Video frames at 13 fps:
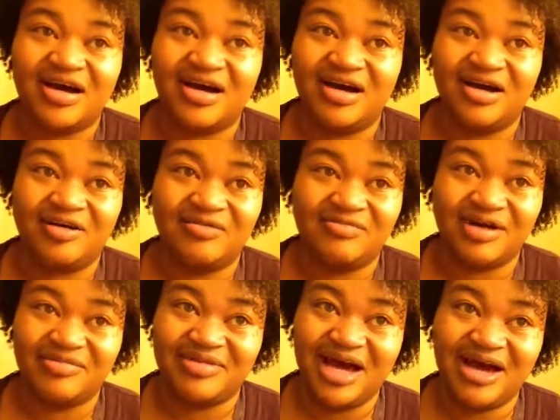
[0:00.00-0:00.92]

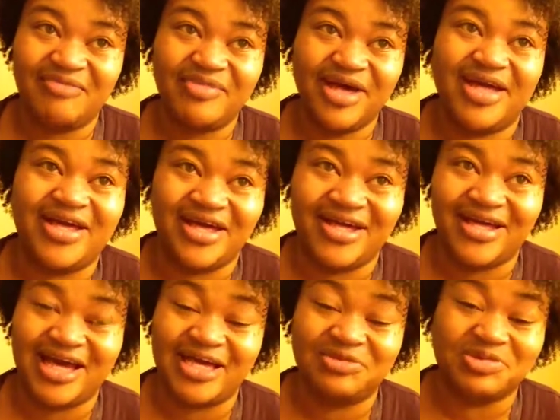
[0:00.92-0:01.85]
I'm not
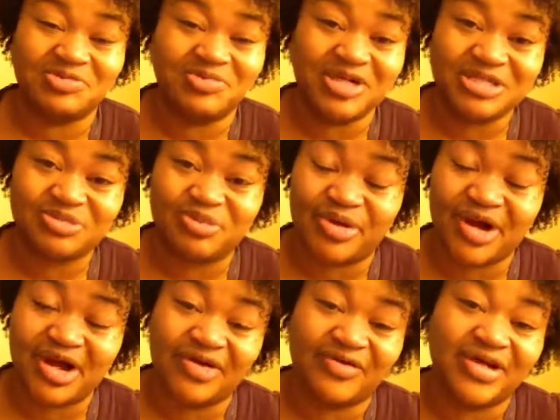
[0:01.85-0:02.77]
making as much
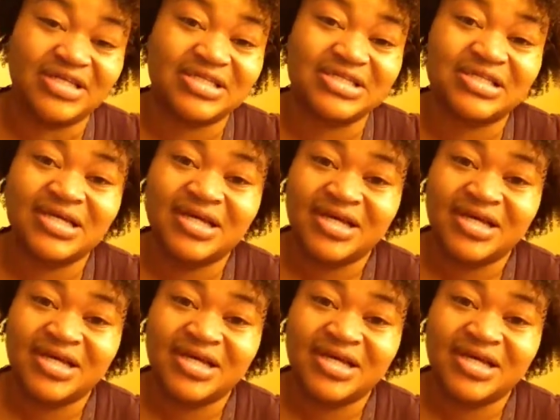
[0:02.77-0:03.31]
progress